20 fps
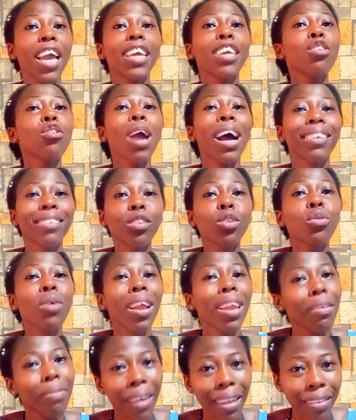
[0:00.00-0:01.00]
you are still
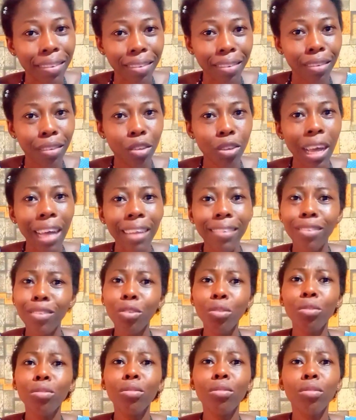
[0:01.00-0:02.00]
relevant. You are
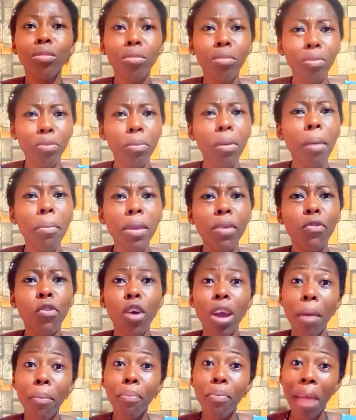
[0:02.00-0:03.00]
still, mommy,
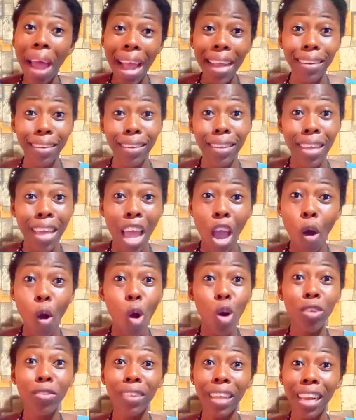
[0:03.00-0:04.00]
for a bride, a
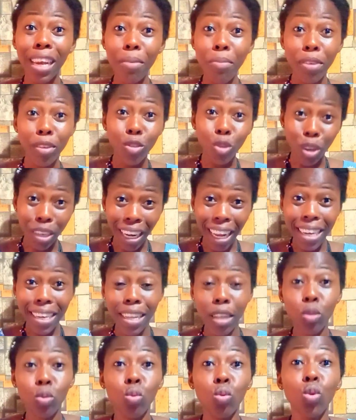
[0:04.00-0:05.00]
whole celebrity on that
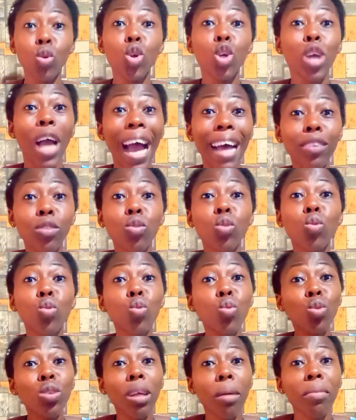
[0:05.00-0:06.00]
day to ask you
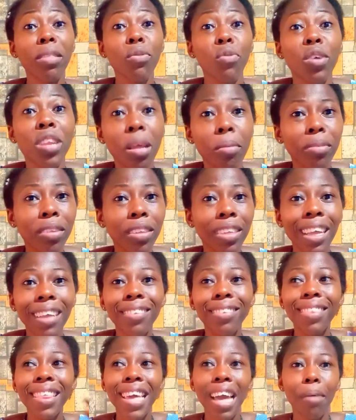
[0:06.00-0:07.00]
to do something for them.
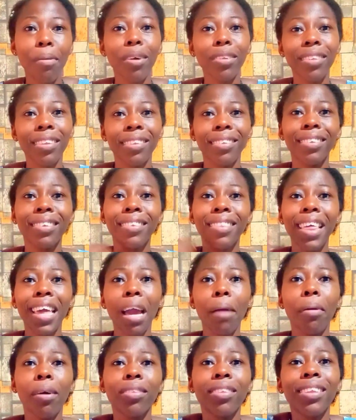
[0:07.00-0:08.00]
Just think about it.
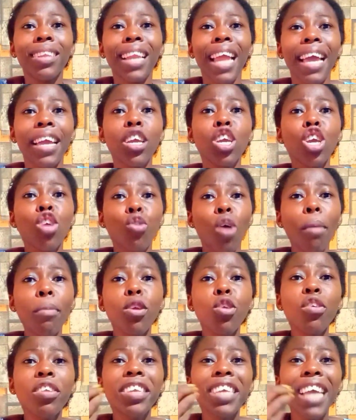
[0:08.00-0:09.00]
Think about it like
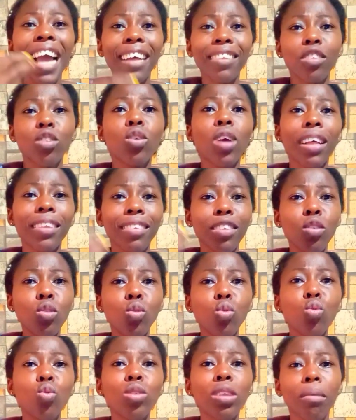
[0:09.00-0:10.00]
Kwame Eugene asking
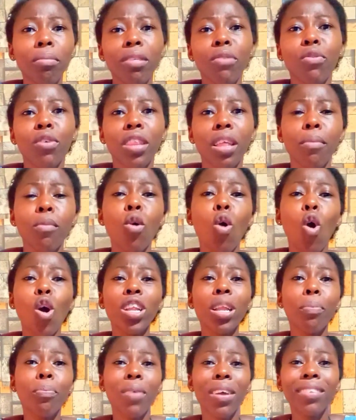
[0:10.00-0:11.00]
you to do something for them,
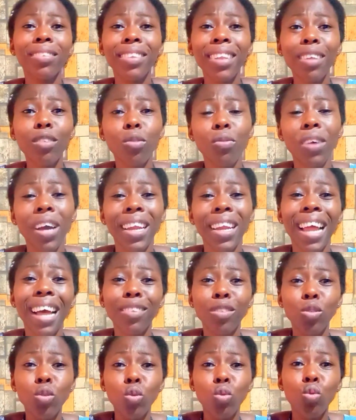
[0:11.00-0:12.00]
or the president of Ghana
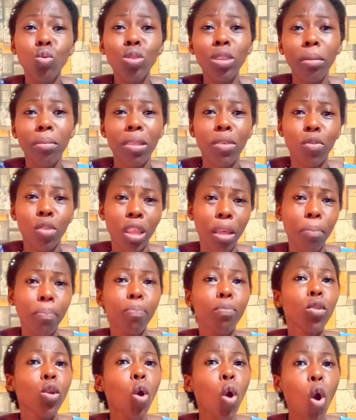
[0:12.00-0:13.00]
asking you to do something for them,
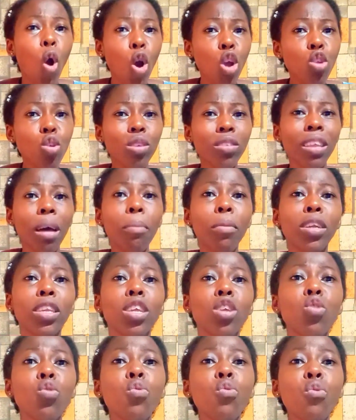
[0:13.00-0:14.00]
or
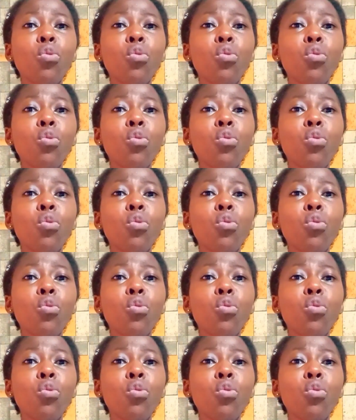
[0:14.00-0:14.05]
somebody